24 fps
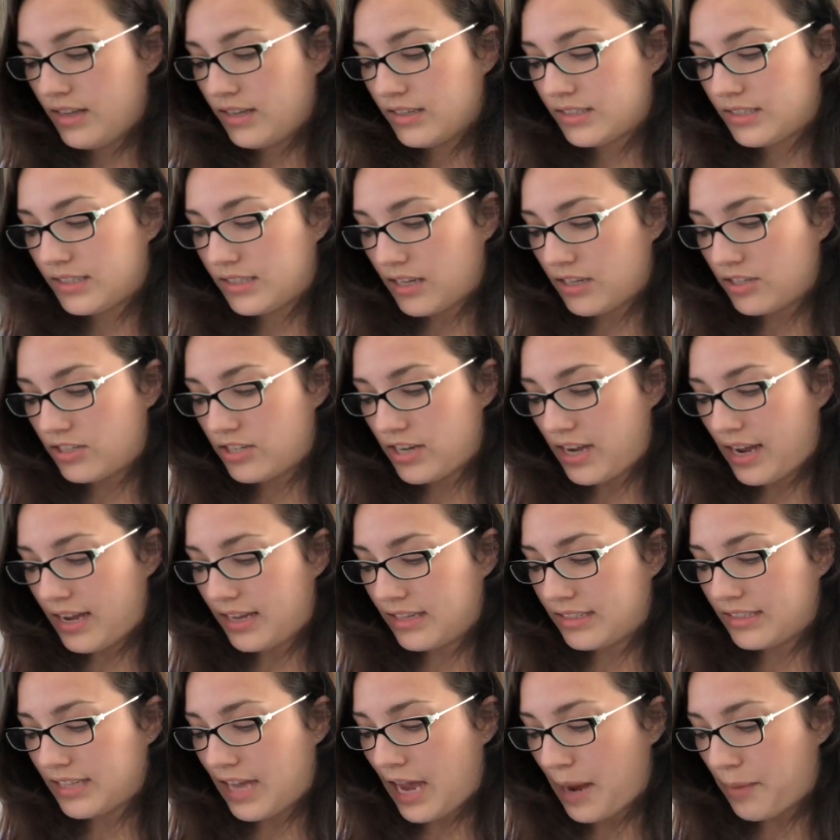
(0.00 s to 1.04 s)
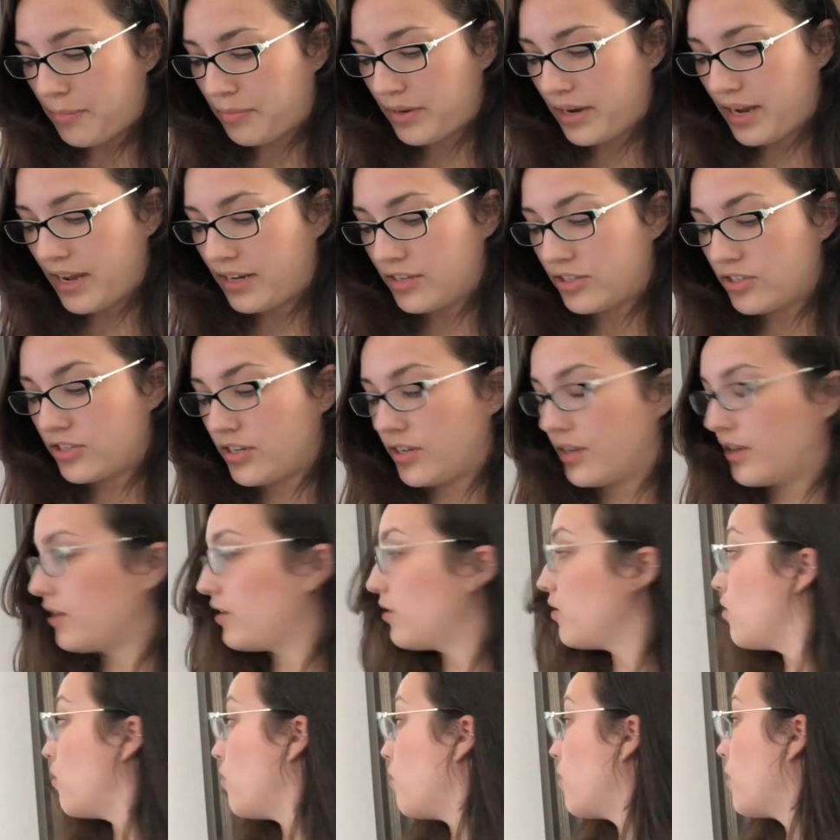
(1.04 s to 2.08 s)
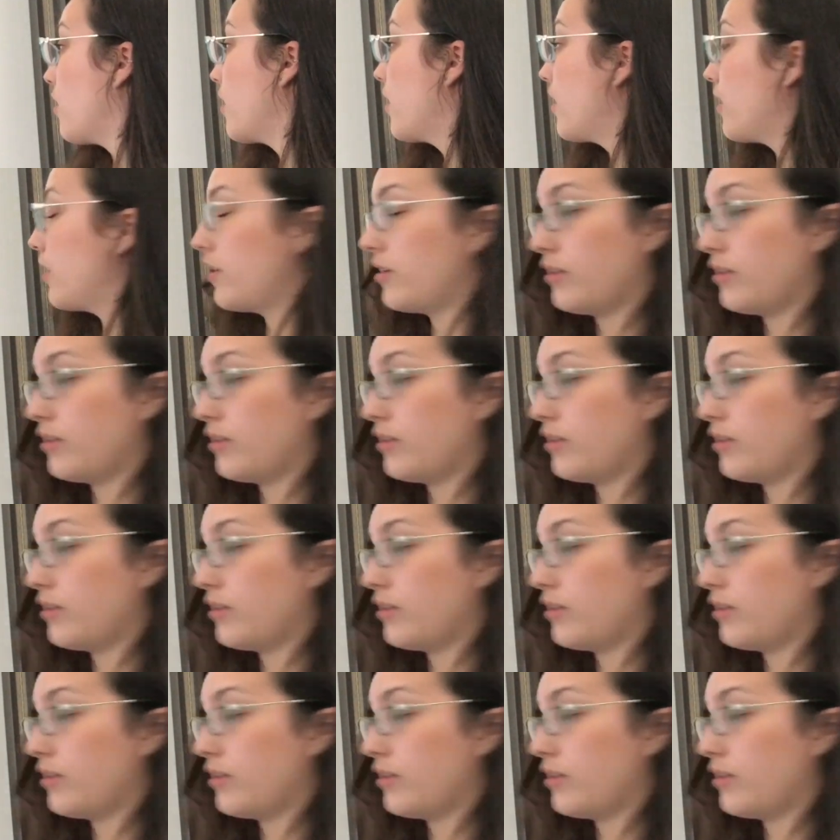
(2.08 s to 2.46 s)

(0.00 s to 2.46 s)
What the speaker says: such as apprehension or